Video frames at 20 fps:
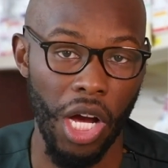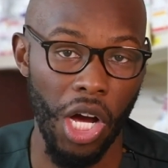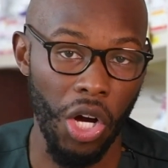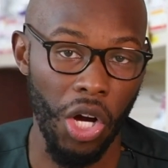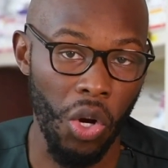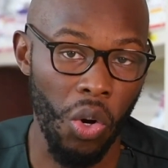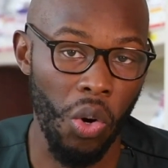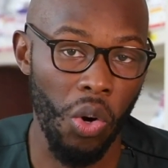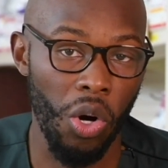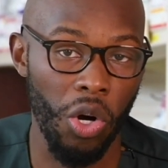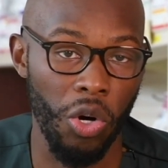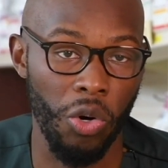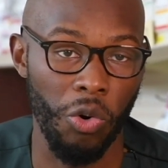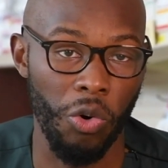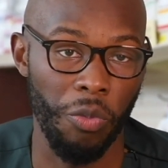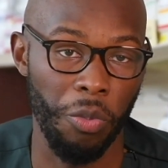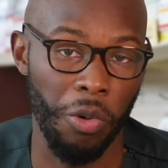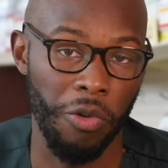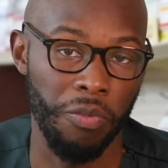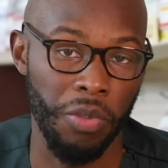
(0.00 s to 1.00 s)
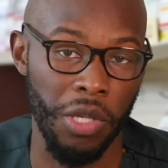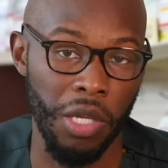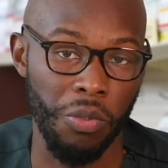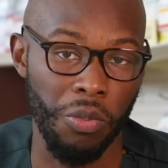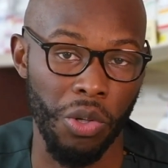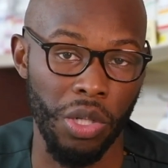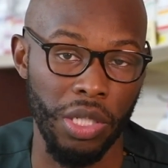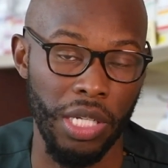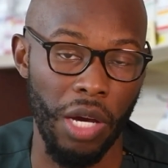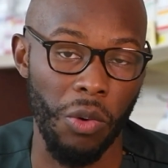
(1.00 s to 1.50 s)
a core group of
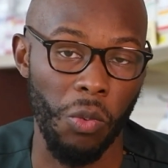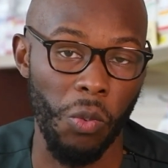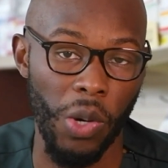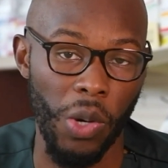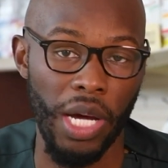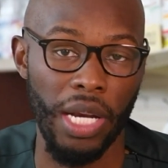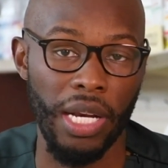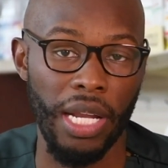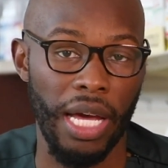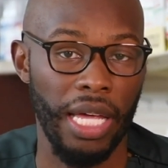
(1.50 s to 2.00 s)
people that, one,